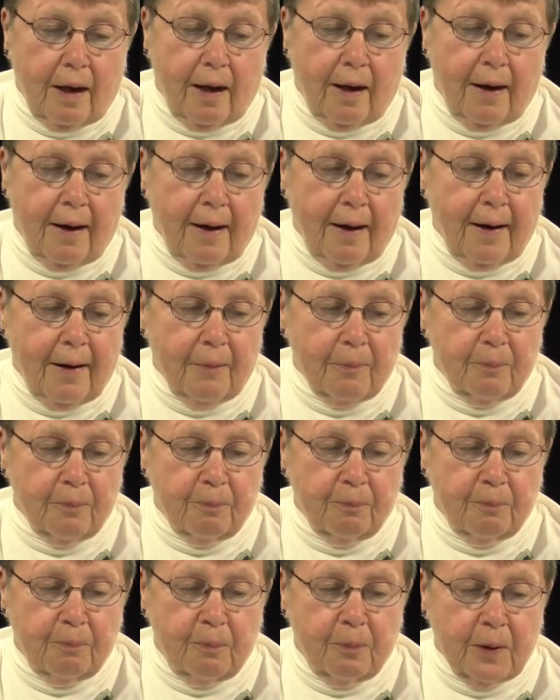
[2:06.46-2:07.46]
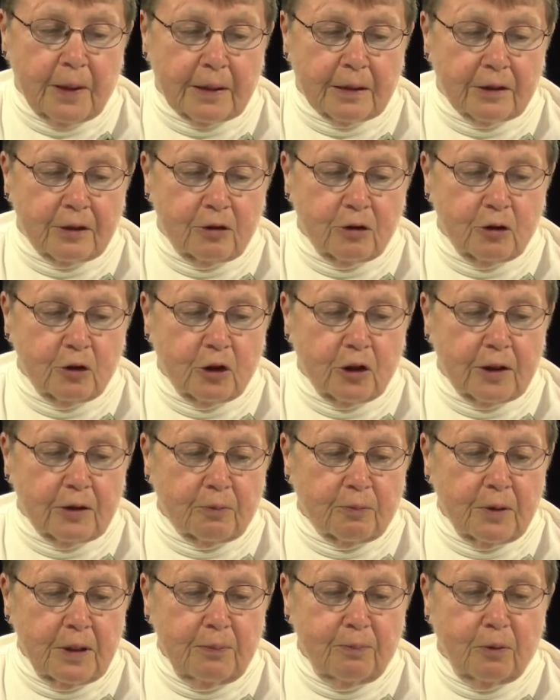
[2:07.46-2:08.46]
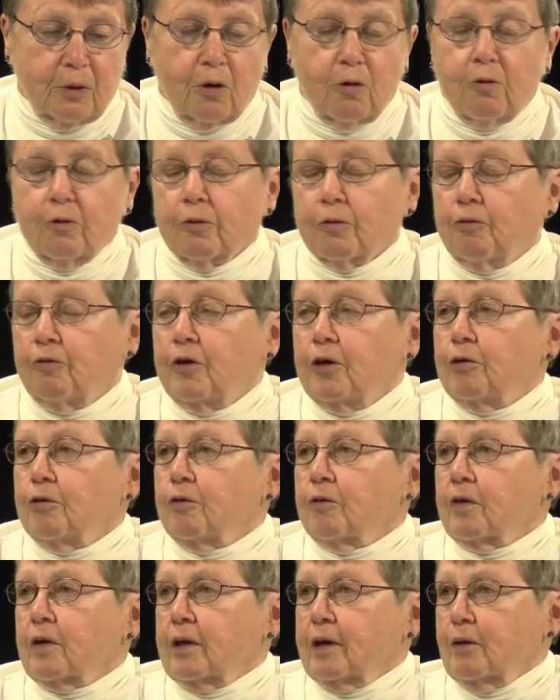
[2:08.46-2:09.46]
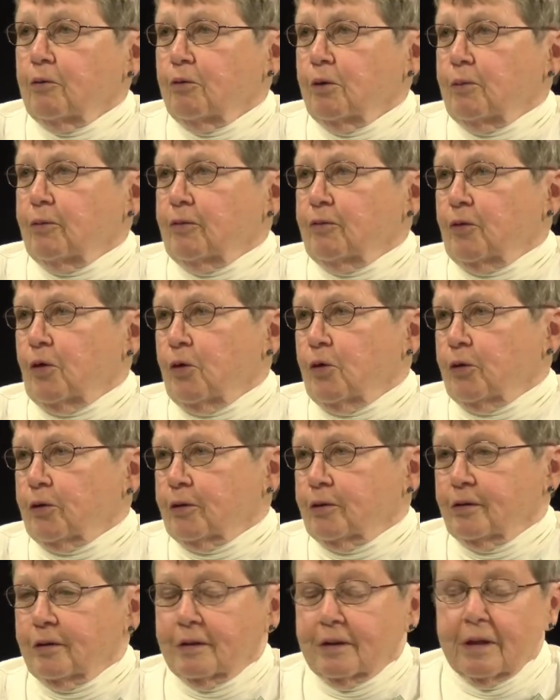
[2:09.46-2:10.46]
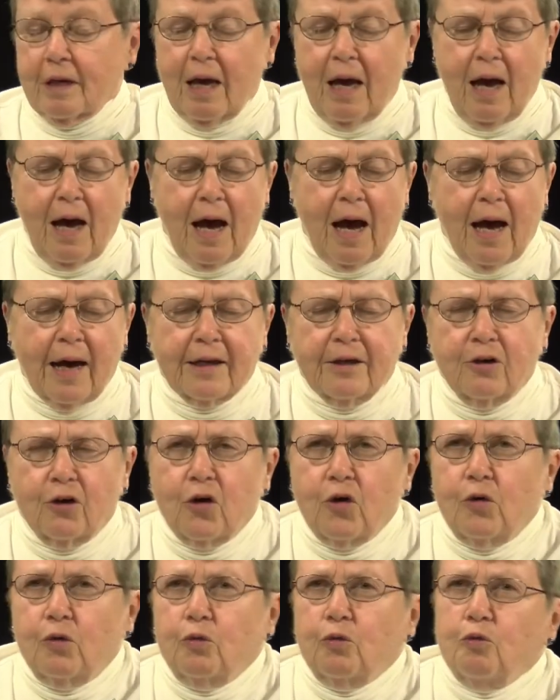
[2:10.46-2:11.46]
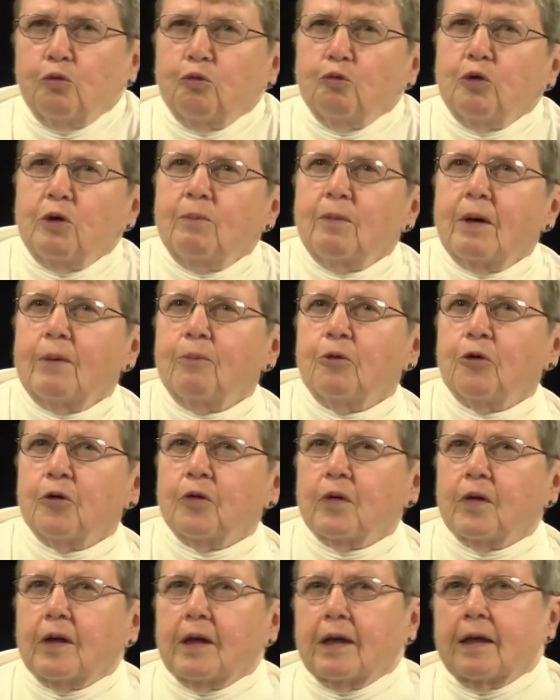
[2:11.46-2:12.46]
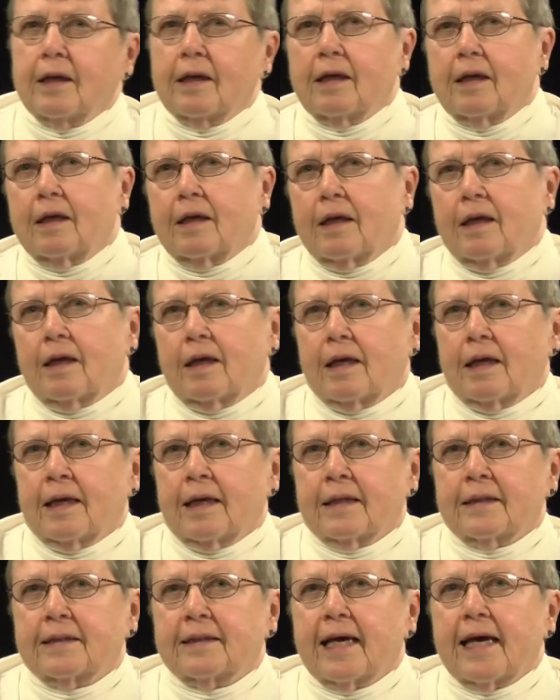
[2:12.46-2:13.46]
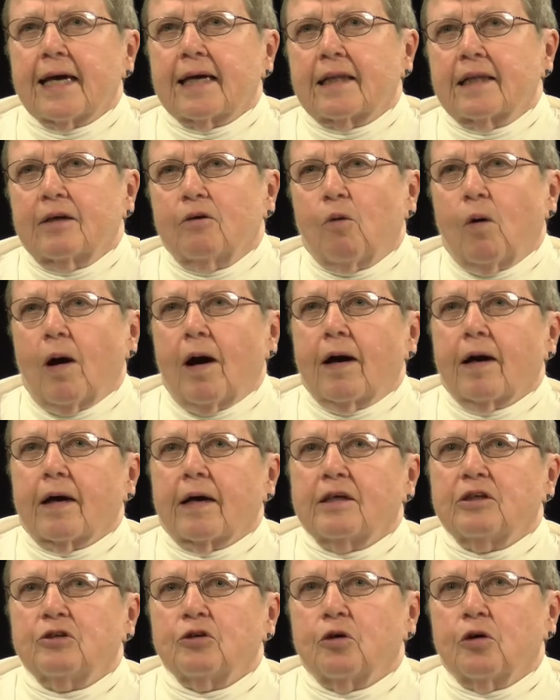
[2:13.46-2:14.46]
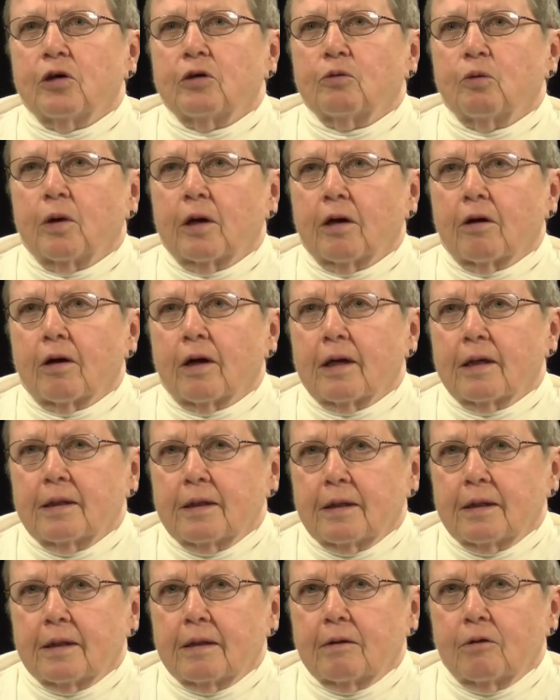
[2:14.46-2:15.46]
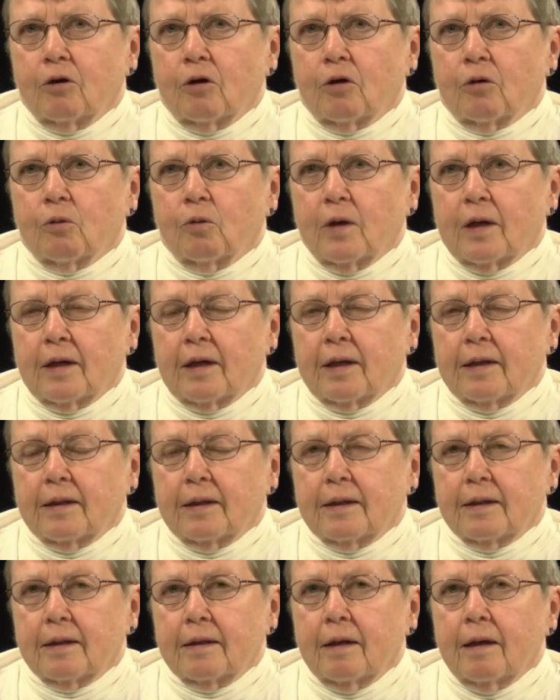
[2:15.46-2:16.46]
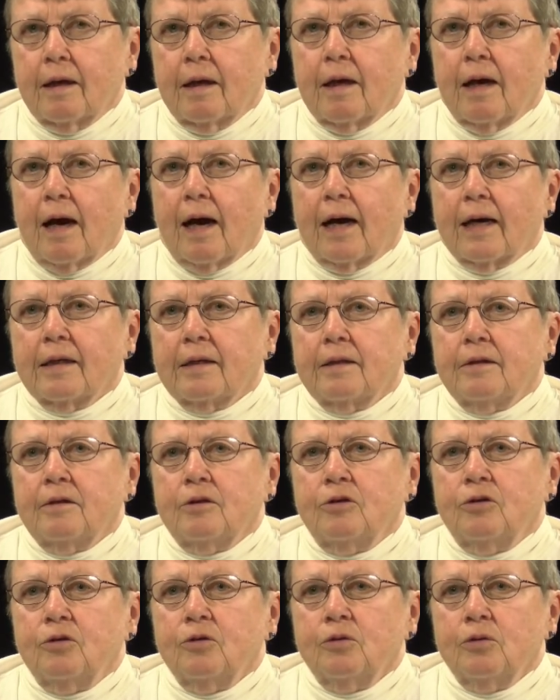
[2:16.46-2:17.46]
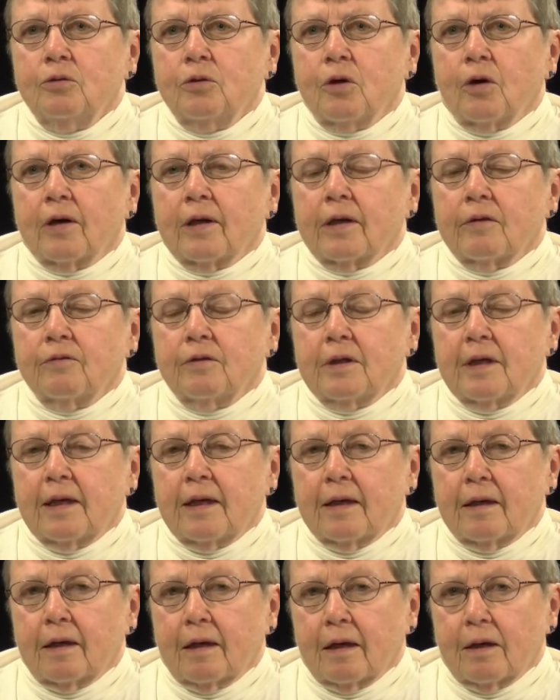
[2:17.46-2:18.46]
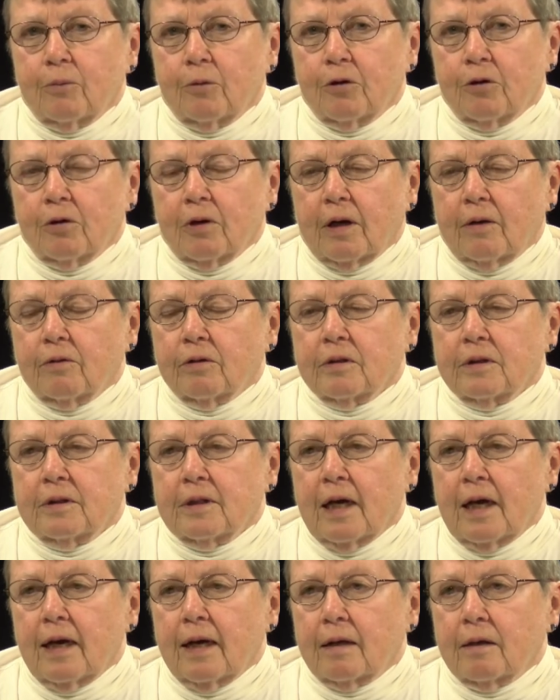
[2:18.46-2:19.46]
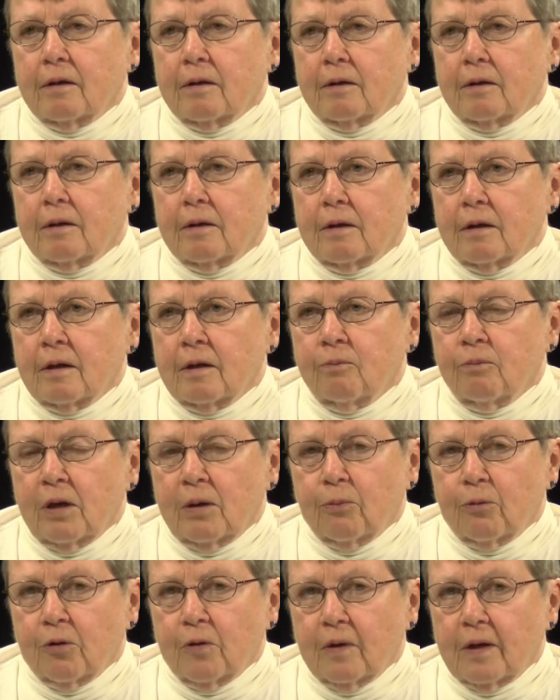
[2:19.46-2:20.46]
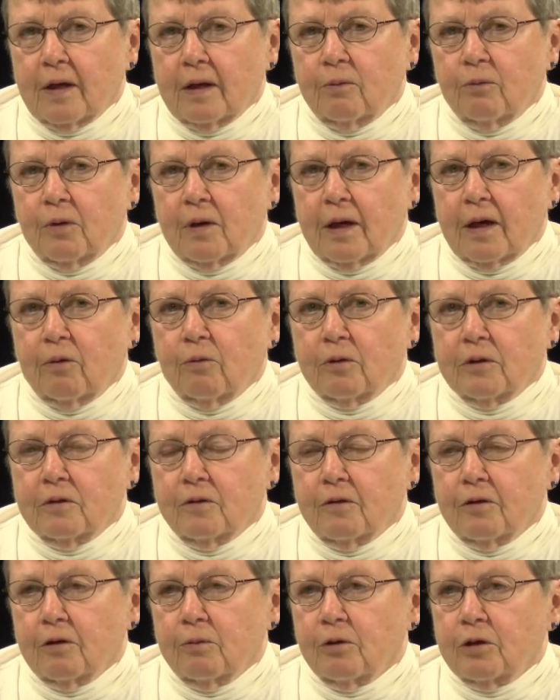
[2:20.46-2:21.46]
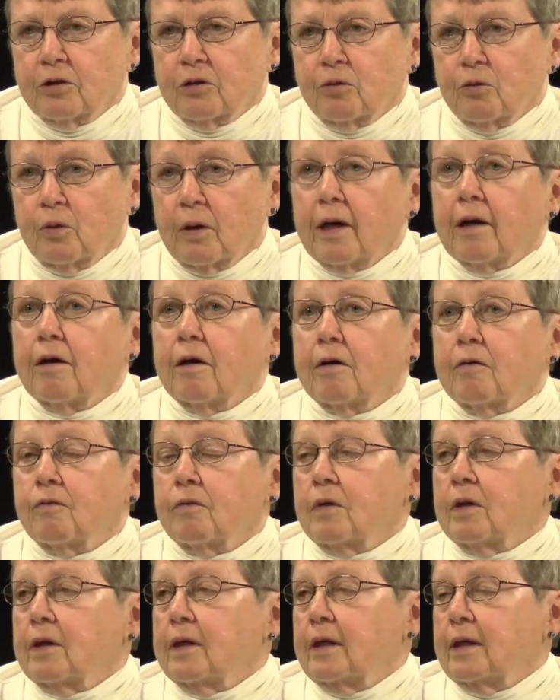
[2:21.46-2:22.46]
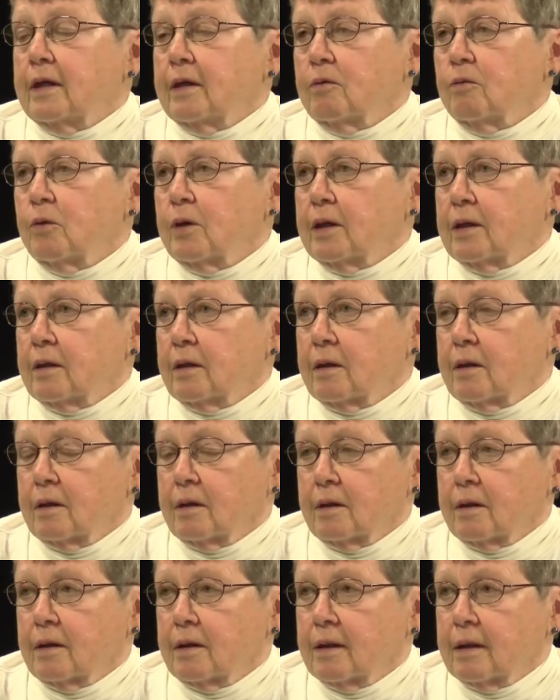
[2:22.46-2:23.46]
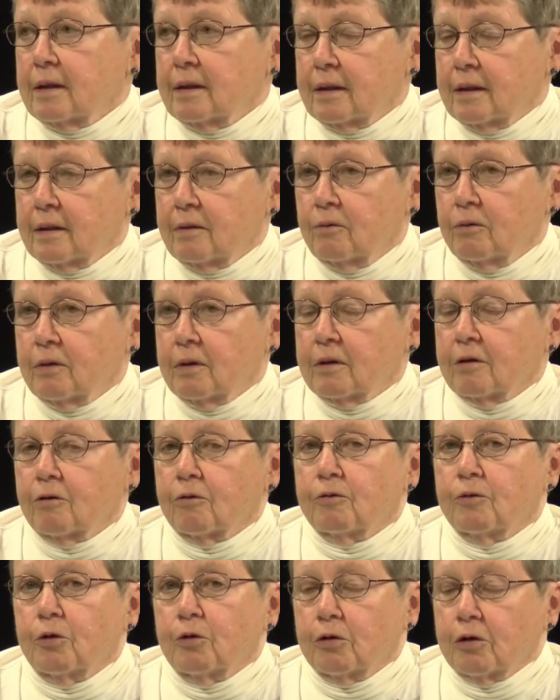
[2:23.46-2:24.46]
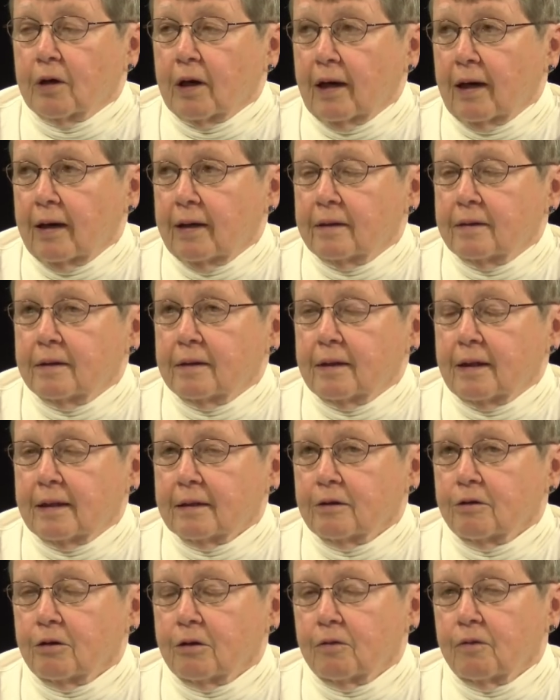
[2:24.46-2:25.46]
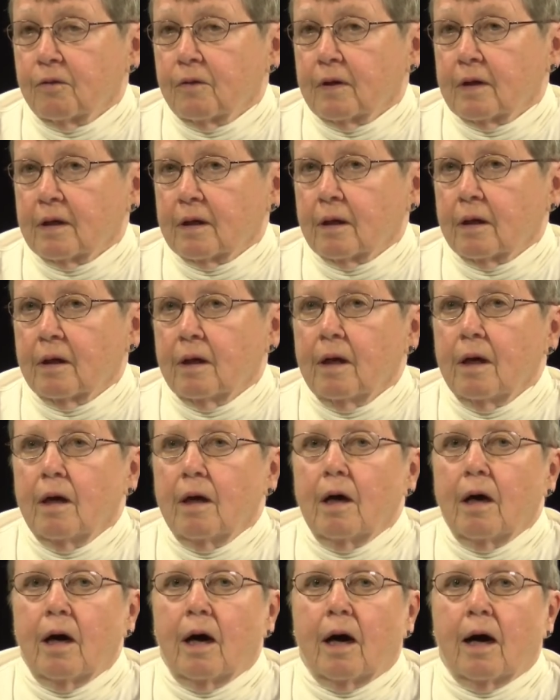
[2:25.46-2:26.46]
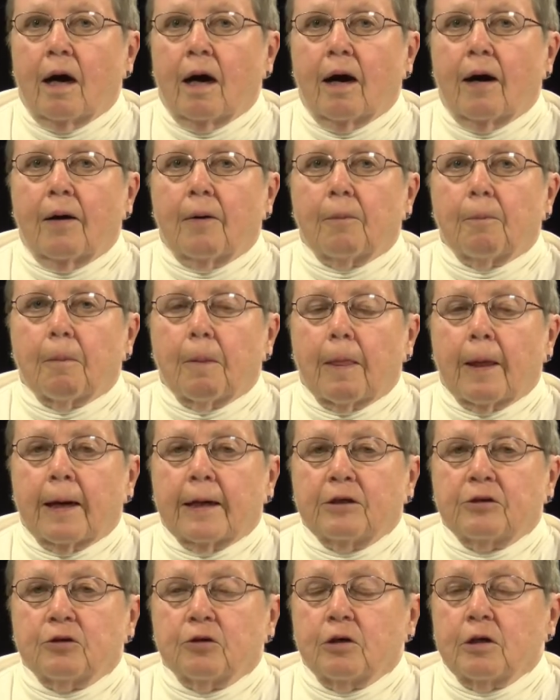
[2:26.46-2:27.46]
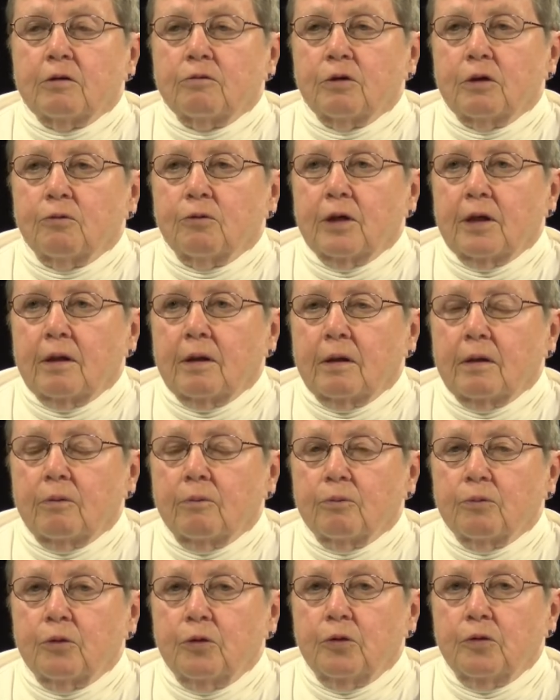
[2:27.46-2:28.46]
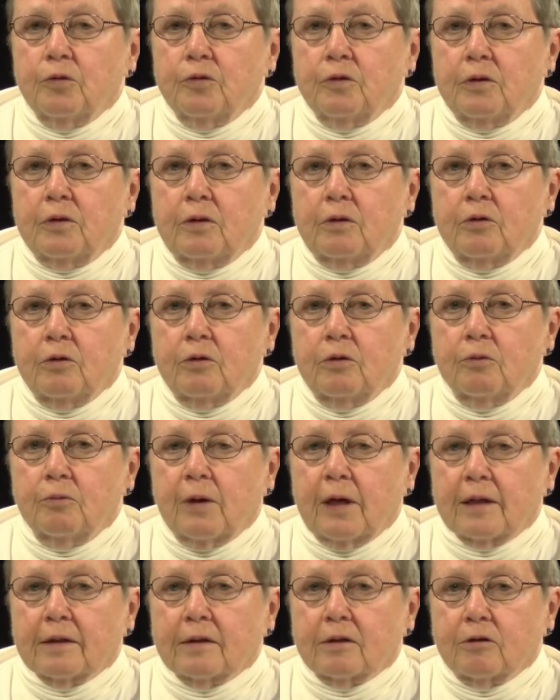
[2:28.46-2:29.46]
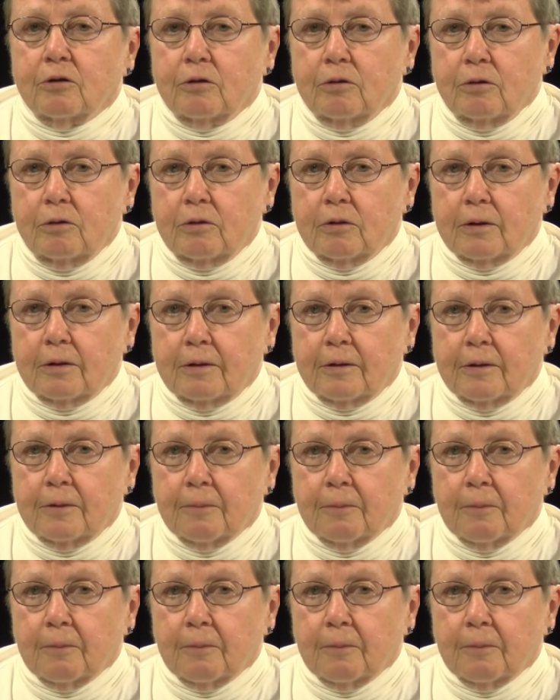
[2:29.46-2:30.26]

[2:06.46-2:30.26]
Uh, but to get people over the fear of the League of Women Voters, I don't remember the, exactly why I joined, where I did, or when I did. I do know I lived in Ann Arbor. I was not a member then, but I was very much aware of the league and what they did with their voter guides and that sort of thing. Uh, I joined when we moved to Massachusetts